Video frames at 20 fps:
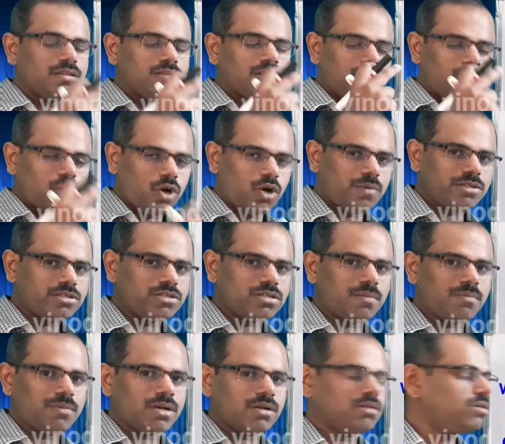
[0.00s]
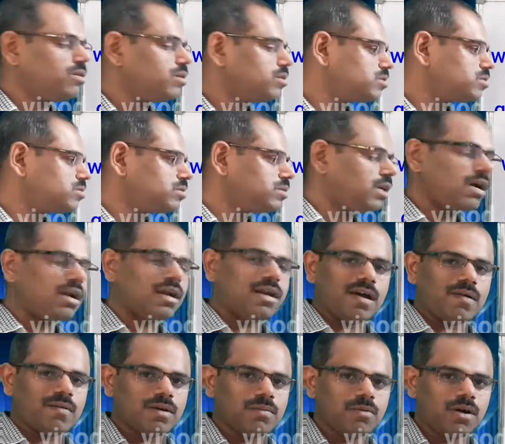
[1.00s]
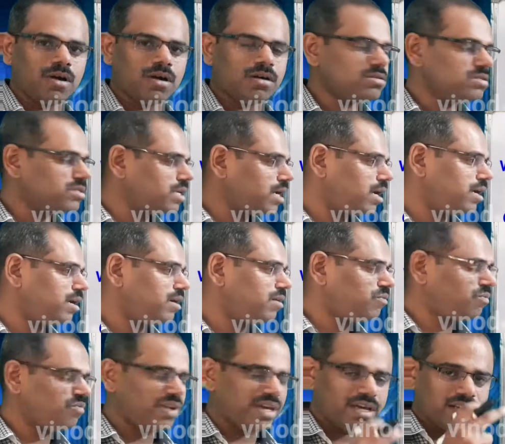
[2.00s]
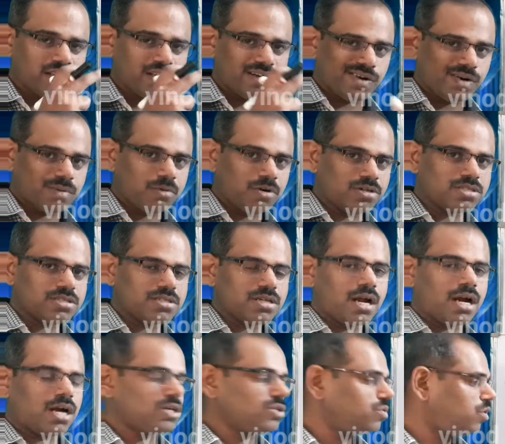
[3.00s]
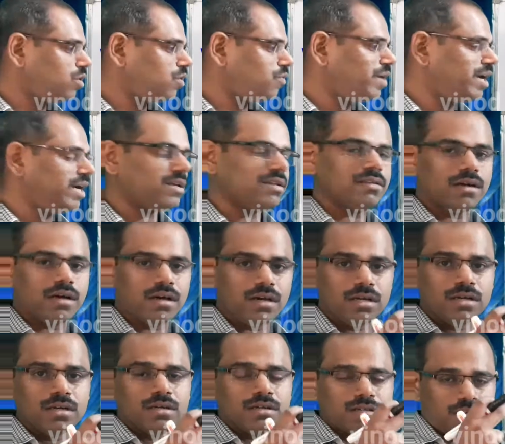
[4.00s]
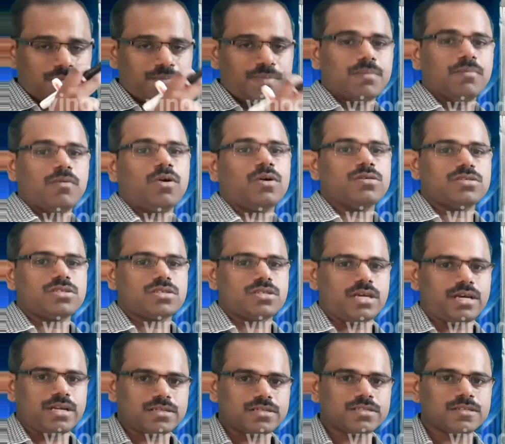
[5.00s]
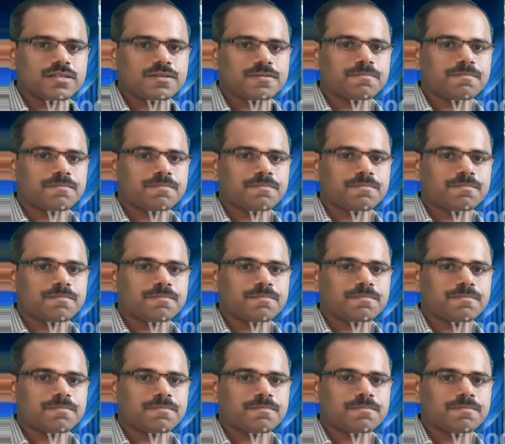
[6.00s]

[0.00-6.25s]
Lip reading: the lowest number goes to the double bond side where the double bond starts or where the triple bond starts.